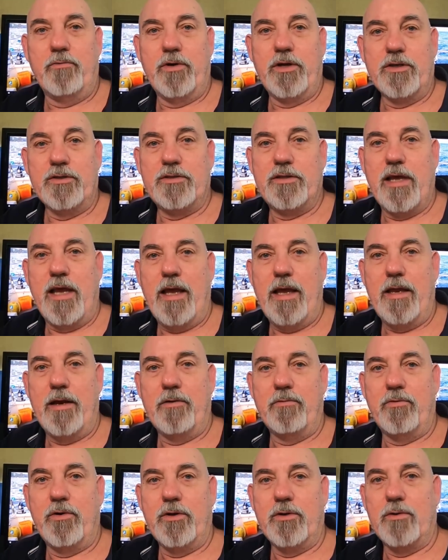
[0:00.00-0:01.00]
a real
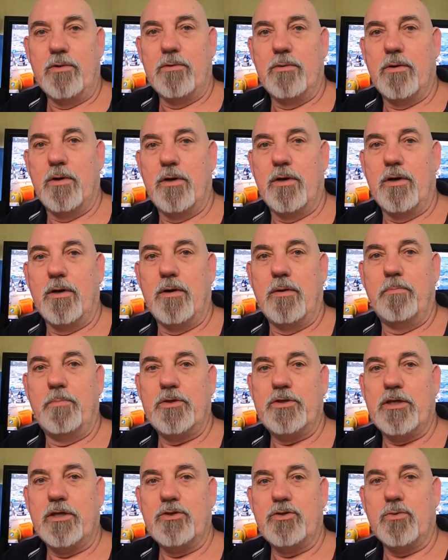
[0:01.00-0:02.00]
date, a real
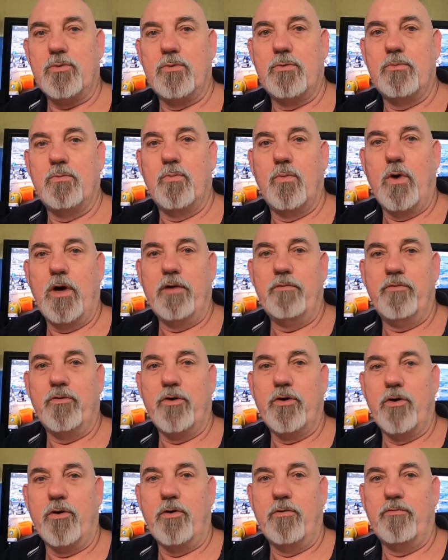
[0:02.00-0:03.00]
potential wife
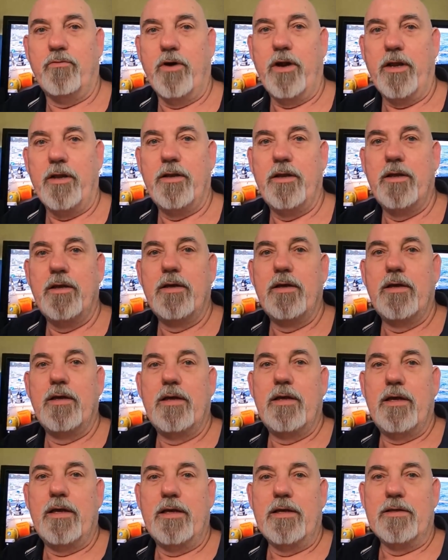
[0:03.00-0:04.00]
or girlfriend
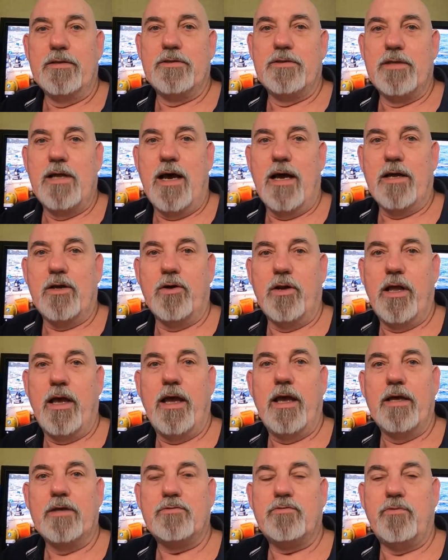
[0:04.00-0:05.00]
is not going
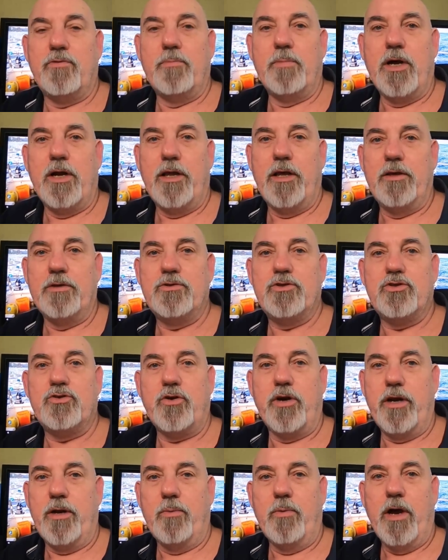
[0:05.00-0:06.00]
to ask for money
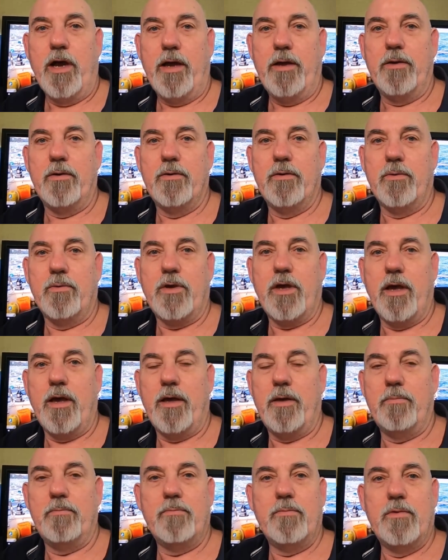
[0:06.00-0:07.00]
straight away,
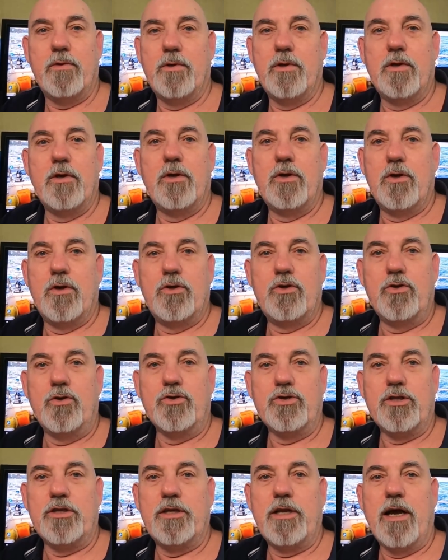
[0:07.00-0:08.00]
okay?
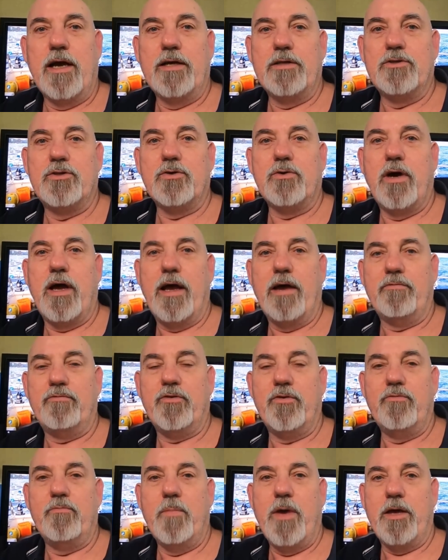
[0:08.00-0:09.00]
Usually not until
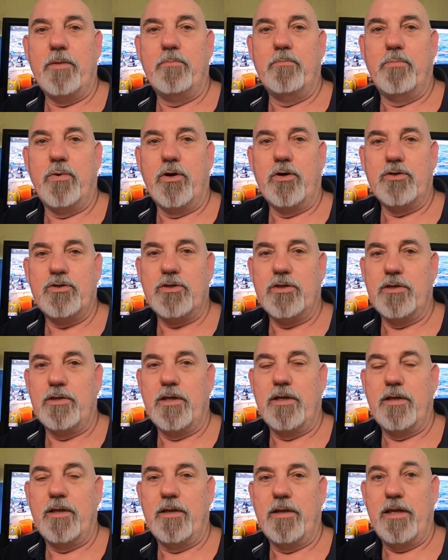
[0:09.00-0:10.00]
after you've met in
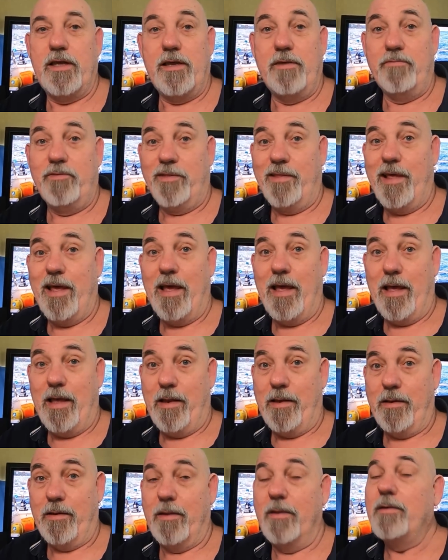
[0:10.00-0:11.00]
person, and even
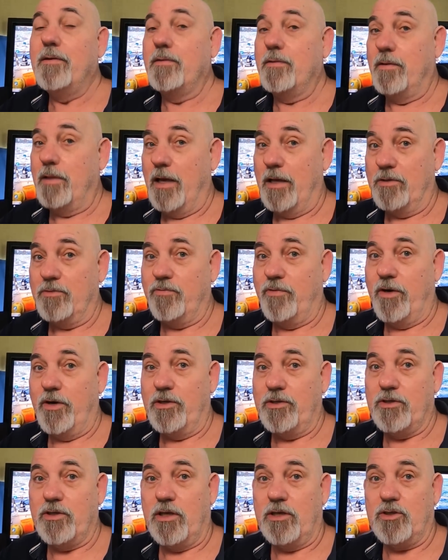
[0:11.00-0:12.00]
then, that's
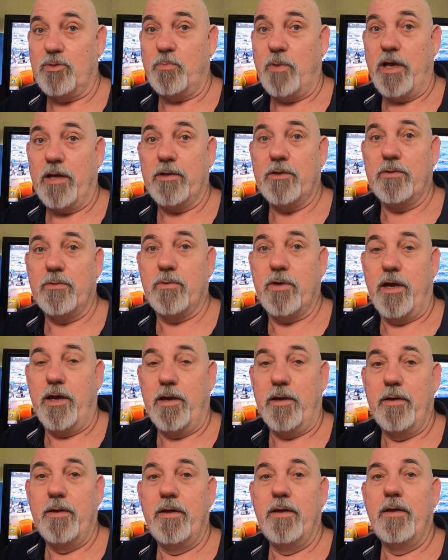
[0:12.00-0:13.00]
very suspect,
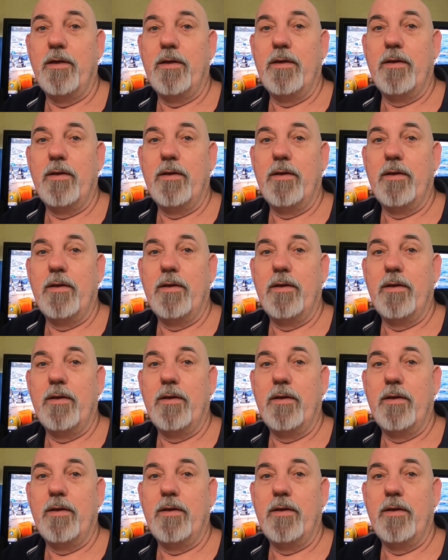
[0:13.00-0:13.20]
okay?